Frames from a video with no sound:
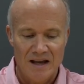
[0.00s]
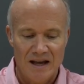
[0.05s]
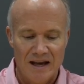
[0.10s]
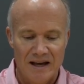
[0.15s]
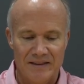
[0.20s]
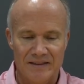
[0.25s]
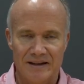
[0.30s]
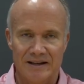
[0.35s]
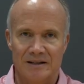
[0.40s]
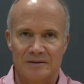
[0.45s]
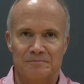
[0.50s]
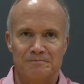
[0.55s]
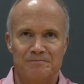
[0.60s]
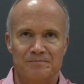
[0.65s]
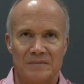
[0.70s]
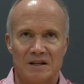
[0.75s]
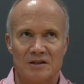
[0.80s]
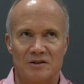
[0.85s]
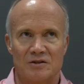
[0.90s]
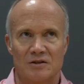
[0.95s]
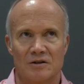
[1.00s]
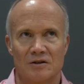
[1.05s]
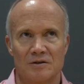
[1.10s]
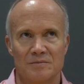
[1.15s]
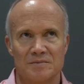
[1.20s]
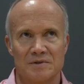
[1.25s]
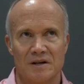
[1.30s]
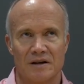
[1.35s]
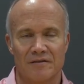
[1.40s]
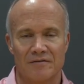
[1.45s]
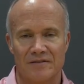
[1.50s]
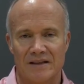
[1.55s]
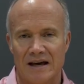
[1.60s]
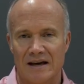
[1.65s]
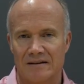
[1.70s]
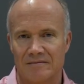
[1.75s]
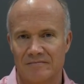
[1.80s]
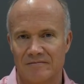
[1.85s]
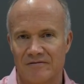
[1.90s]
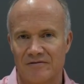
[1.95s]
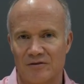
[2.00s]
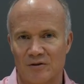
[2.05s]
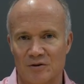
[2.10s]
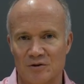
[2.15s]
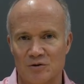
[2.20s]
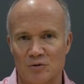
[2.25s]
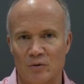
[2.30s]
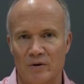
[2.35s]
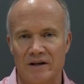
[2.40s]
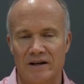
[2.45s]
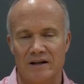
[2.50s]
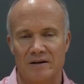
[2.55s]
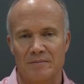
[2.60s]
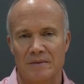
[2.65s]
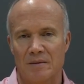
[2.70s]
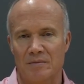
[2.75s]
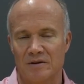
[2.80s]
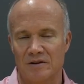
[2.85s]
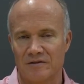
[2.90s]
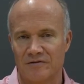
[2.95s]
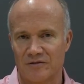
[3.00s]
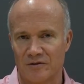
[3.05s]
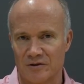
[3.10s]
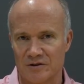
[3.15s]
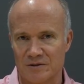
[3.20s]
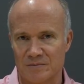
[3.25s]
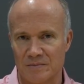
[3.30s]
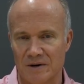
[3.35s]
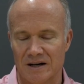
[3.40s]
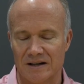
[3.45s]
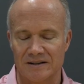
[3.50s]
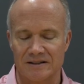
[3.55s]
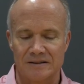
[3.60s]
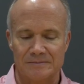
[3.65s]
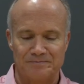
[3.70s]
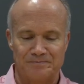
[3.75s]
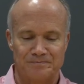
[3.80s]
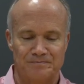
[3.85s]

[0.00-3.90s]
And then in terms of that first week, maybe the first month,